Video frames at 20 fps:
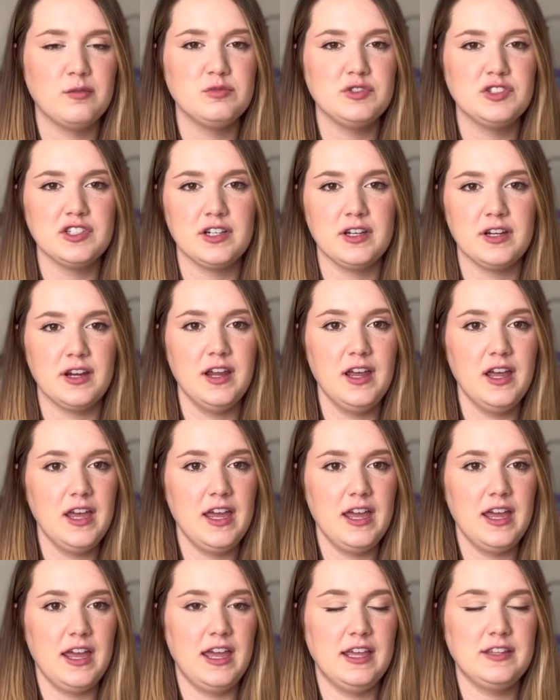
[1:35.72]
sure
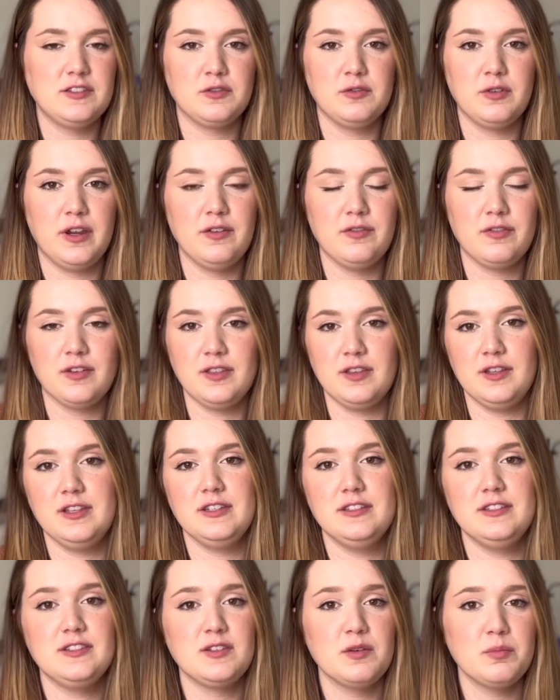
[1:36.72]
it's great for the
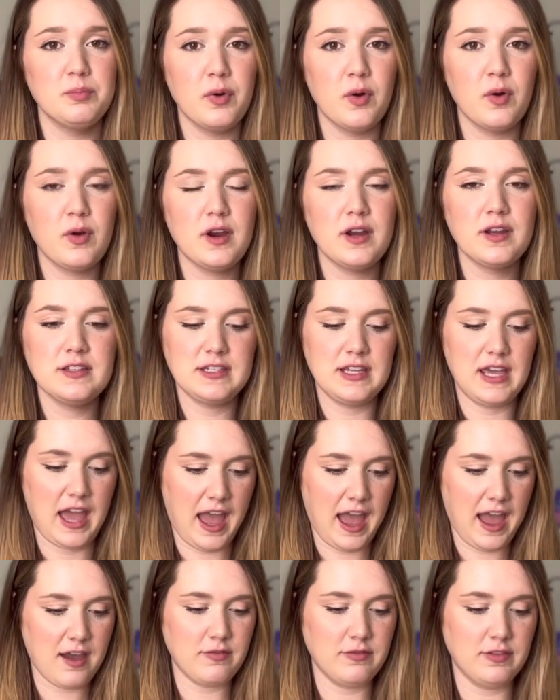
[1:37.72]
support to
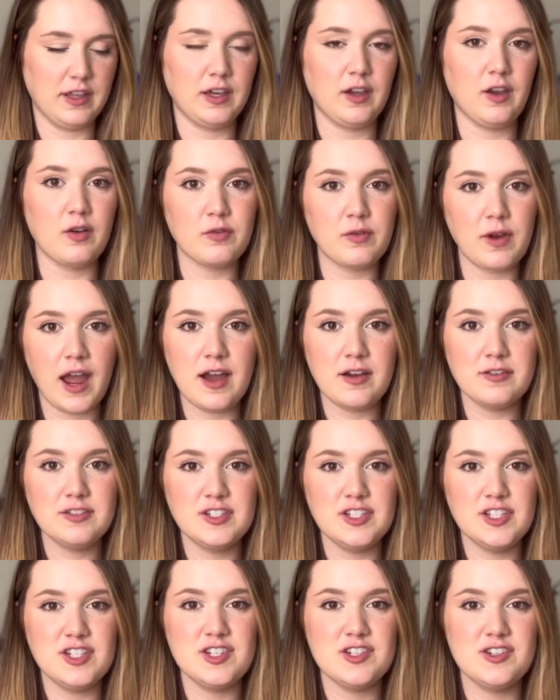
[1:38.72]
have like around
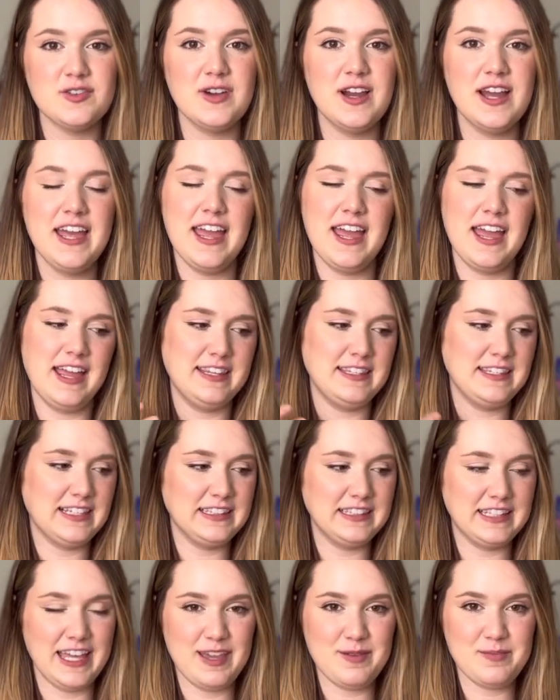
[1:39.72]
you and to
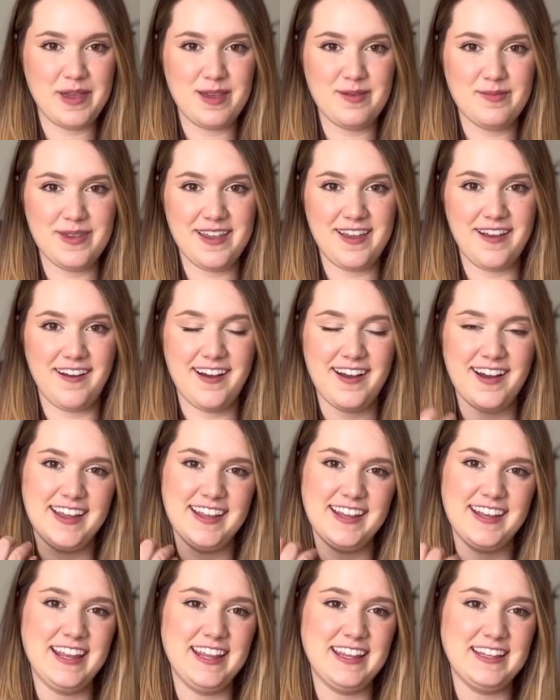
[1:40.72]
lay baby
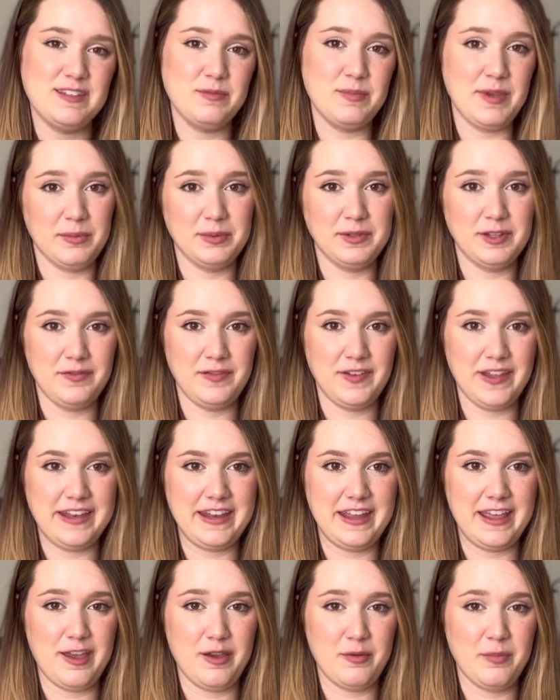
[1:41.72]
on and to be able to feed
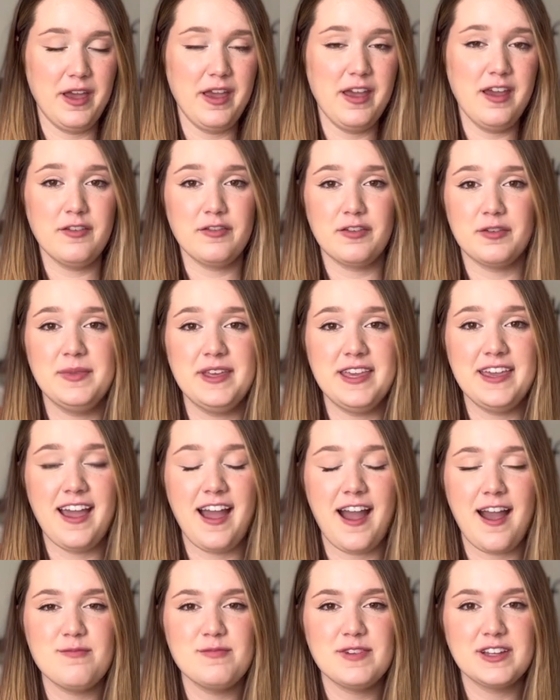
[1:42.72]
him. For me,
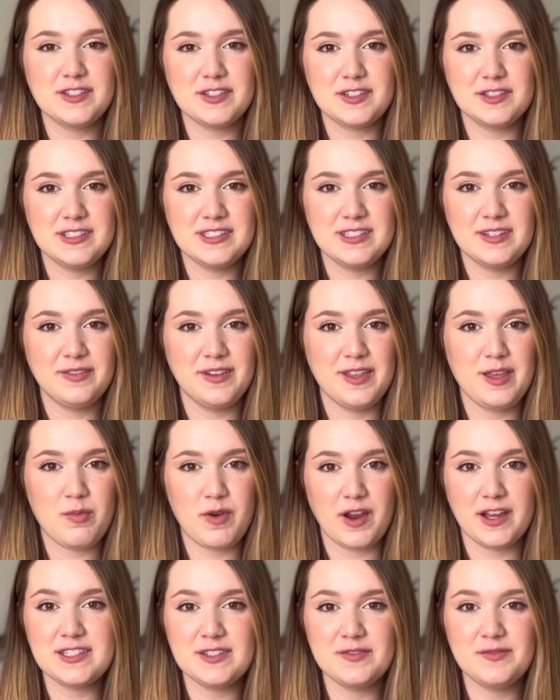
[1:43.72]
I'm exclusively
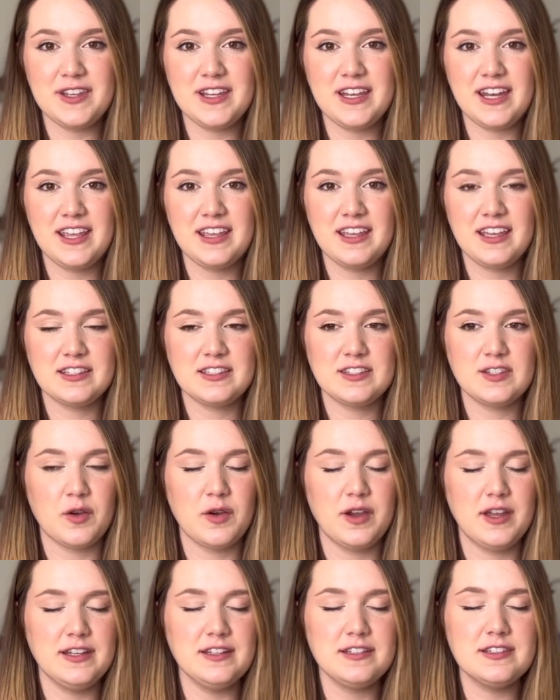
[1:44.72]
breastfeeding, and so
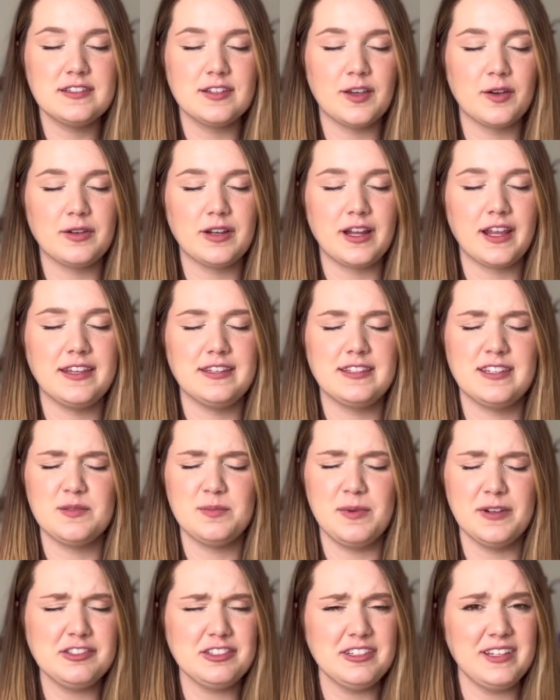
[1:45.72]
it is so nice,
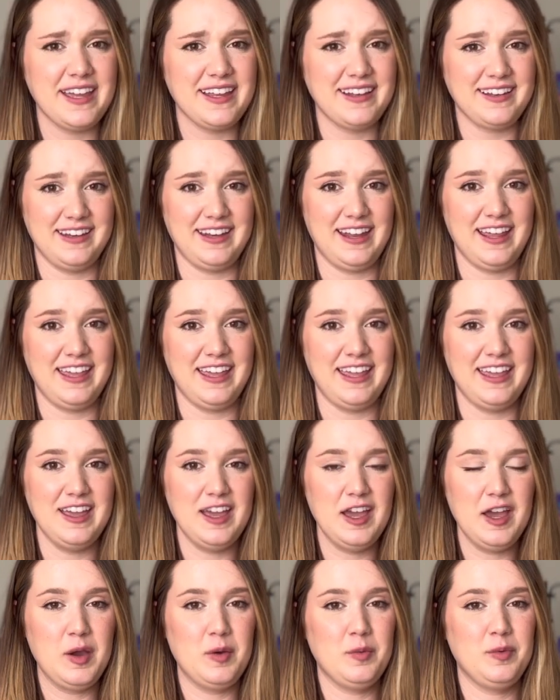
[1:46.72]
especially at night
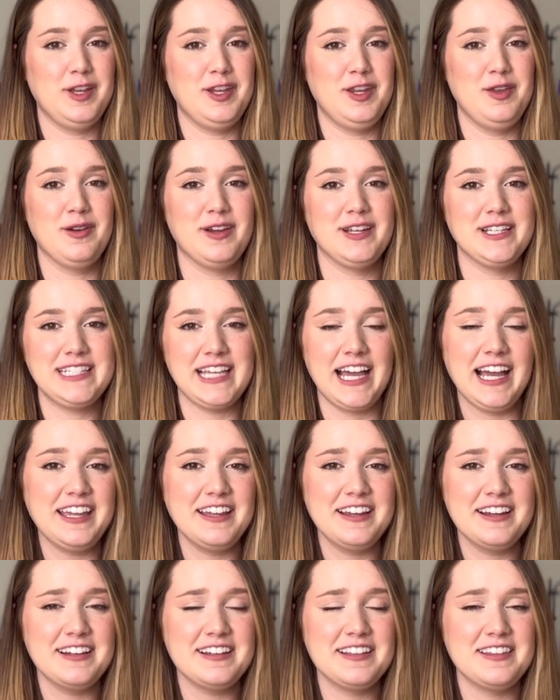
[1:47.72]
when you are
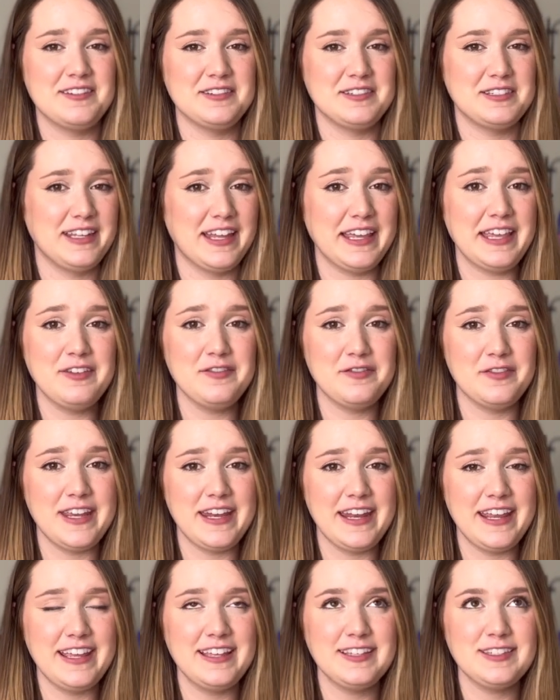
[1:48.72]
tired. Those night
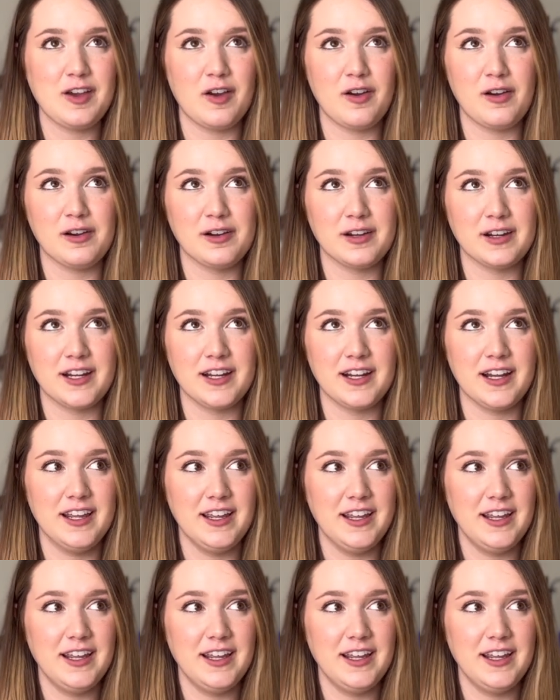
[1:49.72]
feedings are